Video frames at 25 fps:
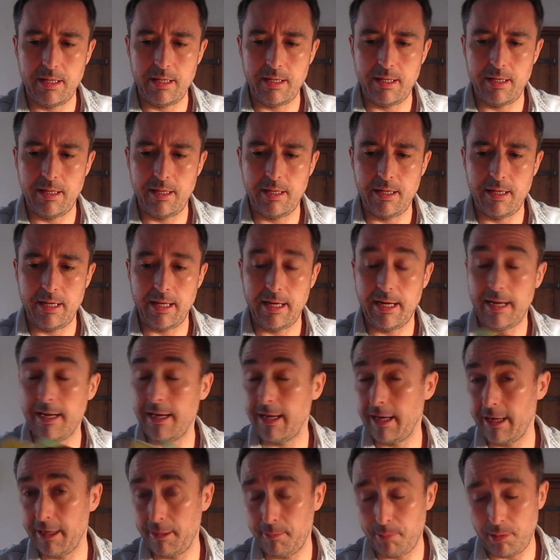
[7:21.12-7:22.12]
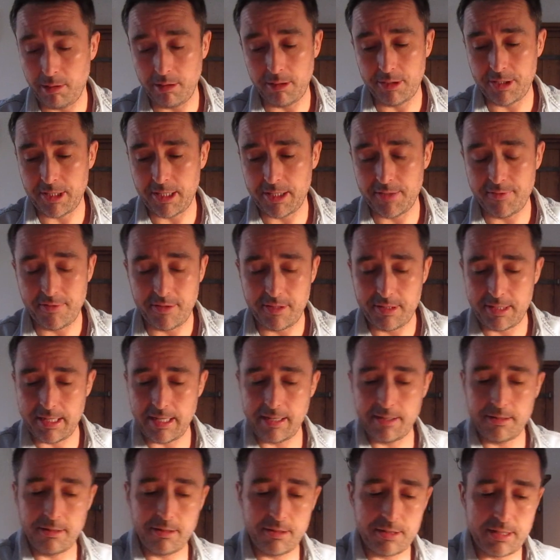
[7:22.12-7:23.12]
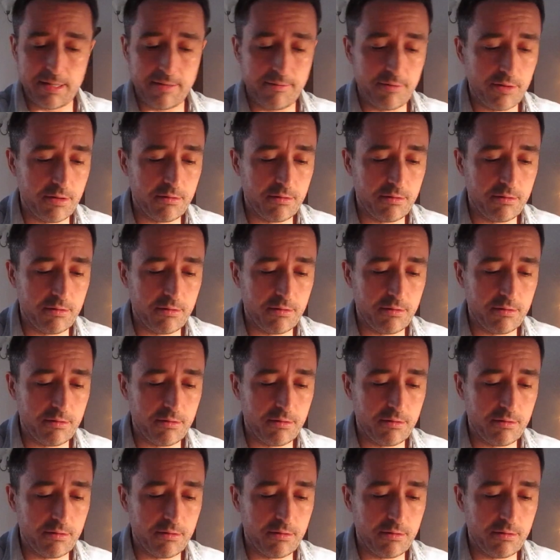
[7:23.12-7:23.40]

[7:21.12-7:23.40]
And I apologise firsthand because I've